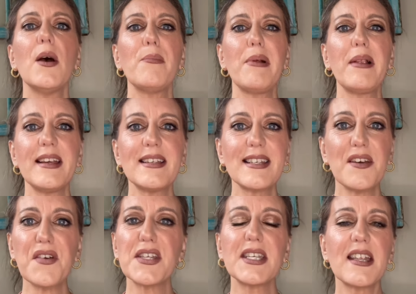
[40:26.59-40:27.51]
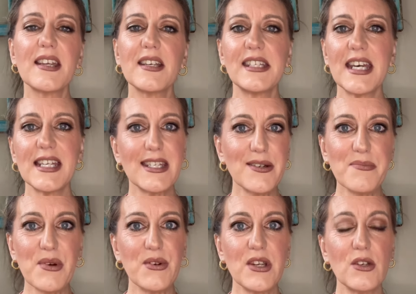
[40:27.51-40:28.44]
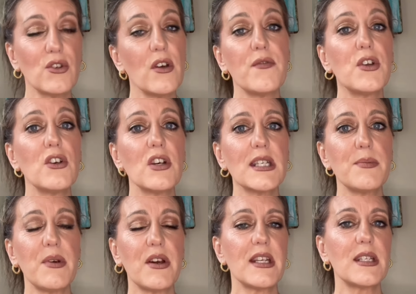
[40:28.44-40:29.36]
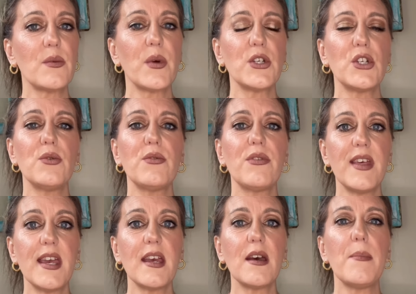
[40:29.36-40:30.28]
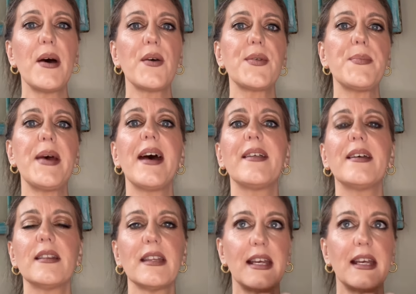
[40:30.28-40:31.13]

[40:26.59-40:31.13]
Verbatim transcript: please give us a little testimonial of your experience and what you think about the palette.